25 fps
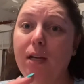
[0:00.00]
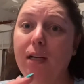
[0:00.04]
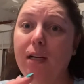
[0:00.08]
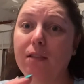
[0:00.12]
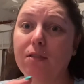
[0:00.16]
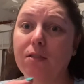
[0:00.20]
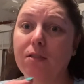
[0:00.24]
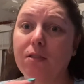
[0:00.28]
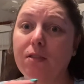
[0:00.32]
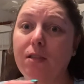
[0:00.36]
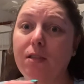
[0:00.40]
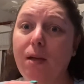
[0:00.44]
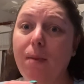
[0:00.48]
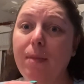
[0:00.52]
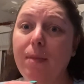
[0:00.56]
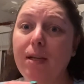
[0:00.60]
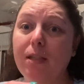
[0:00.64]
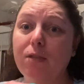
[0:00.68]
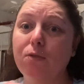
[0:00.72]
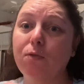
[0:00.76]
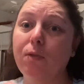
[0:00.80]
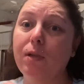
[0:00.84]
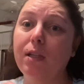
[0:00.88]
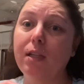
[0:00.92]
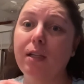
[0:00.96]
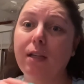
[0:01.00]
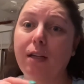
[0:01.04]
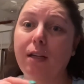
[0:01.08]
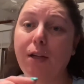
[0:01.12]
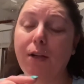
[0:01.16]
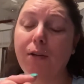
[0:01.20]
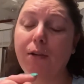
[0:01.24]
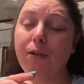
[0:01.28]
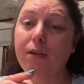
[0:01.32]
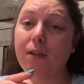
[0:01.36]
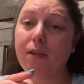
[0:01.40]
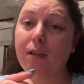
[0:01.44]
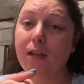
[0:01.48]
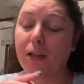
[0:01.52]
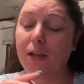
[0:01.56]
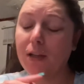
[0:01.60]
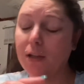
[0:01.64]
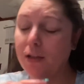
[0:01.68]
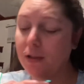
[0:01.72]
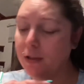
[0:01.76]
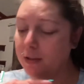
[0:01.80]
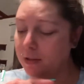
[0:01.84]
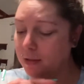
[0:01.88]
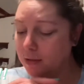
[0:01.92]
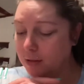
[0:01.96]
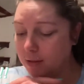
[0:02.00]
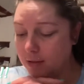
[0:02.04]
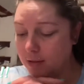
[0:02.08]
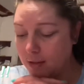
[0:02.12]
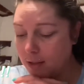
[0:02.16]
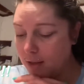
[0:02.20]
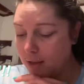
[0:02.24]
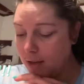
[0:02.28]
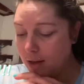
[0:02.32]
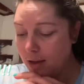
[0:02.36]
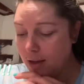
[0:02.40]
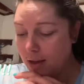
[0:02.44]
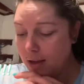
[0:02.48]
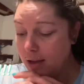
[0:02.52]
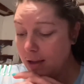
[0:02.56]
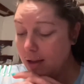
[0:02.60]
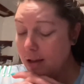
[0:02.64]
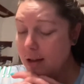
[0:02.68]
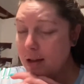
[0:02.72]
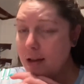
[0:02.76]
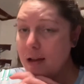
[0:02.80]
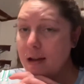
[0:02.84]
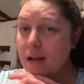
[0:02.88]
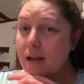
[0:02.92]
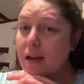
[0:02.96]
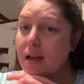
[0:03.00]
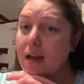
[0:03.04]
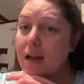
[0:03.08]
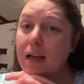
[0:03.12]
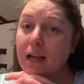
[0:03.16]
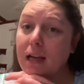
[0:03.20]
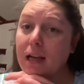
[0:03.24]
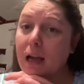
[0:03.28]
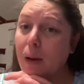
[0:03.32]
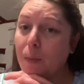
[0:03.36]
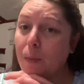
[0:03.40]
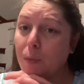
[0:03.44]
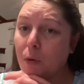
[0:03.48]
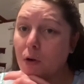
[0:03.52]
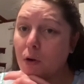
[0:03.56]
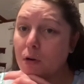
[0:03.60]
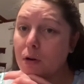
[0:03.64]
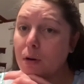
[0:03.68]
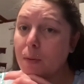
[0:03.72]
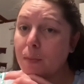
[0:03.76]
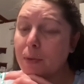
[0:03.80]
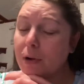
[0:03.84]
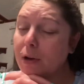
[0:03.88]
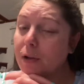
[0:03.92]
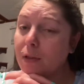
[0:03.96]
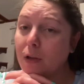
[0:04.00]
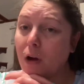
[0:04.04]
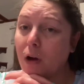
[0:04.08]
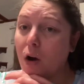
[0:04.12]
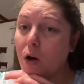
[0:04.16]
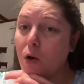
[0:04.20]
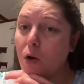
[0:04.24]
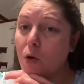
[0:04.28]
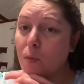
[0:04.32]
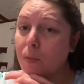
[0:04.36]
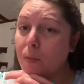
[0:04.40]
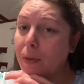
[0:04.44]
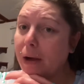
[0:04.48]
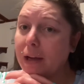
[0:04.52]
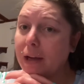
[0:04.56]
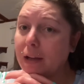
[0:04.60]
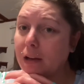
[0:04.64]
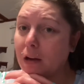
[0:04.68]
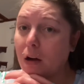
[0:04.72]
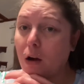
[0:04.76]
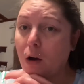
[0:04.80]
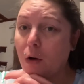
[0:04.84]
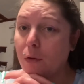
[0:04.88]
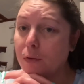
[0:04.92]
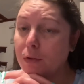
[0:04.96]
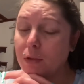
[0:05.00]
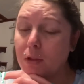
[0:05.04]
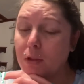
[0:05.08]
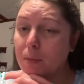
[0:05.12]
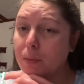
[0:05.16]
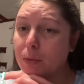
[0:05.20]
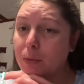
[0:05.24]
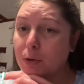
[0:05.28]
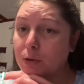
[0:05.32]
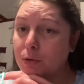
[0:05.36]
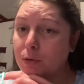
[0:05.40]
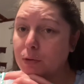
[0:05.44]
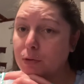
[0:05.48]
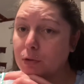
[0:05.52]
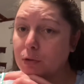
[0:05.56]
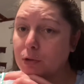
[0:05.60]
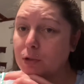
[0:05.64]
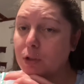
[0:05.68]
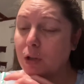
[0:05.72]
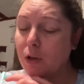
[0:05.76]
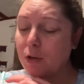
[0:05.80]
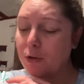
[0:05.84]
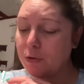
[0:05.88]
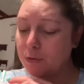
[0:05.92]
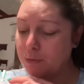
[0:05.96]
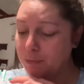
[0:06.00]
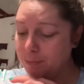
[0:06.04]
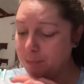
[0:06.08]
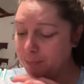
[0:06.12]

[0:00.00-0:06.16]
because I messed with it here and there, and it kept wanting to peel the whole paint off of the moon. So